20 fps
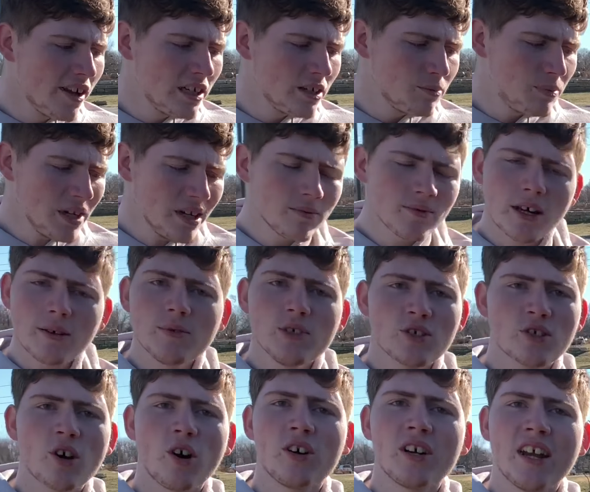BMW is
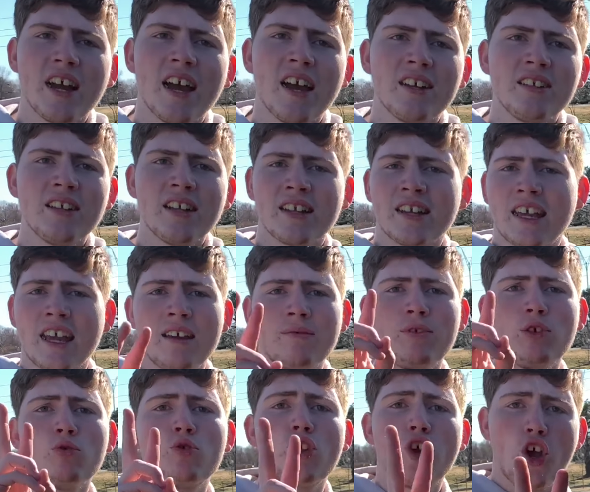going ahead and gave
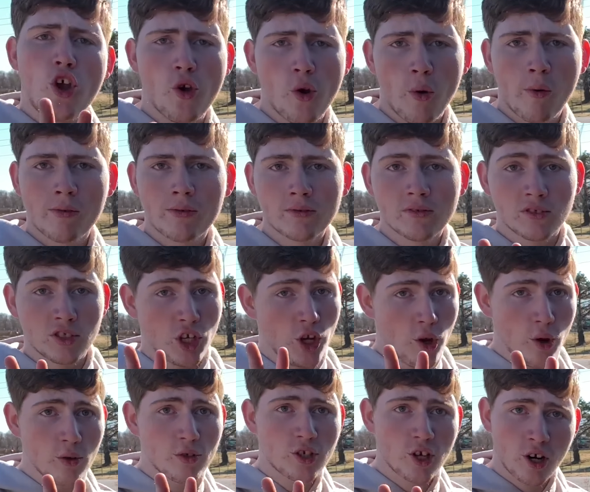you two
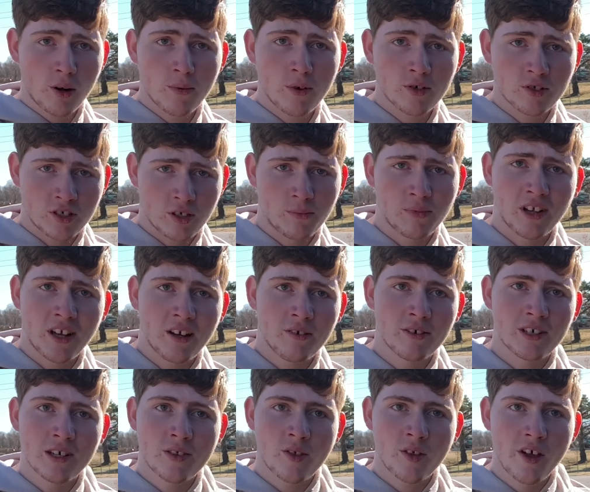turbos to play
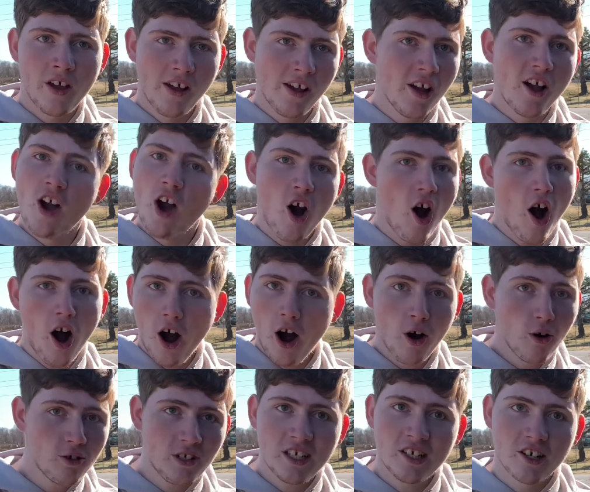with.
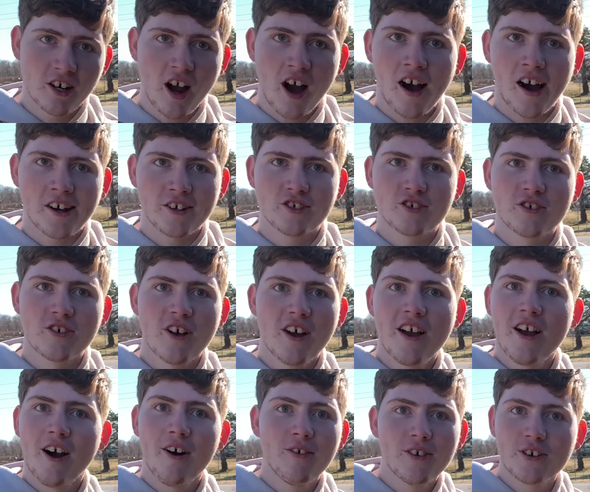Oh dear gosh,
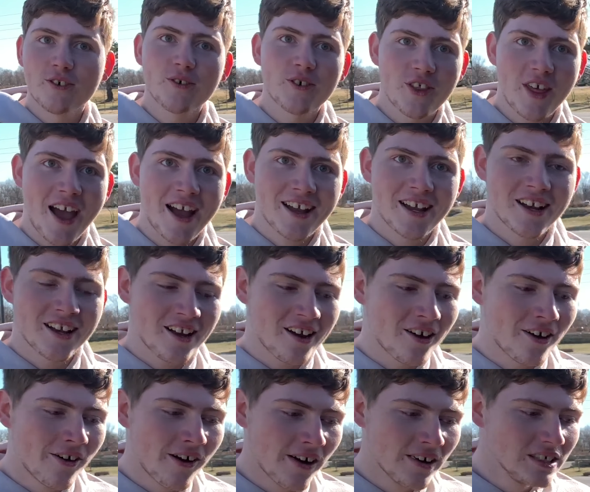I wonder where that can go.